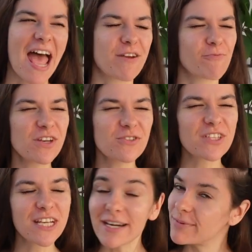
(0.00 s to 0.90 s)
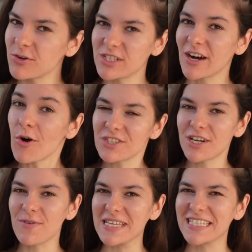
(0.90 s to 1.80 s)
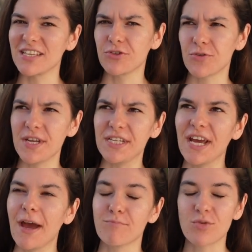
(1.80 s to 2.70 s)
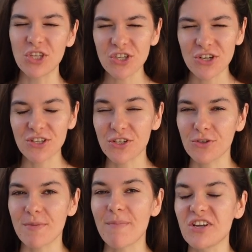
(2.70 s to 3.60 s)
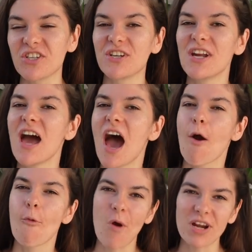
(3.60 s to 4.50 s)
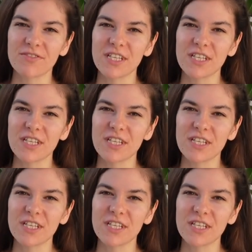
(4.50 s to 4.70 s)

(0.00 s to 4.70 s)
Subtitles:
And when you think about a hotel in Santorini, I'm pretty sure that you imagine one of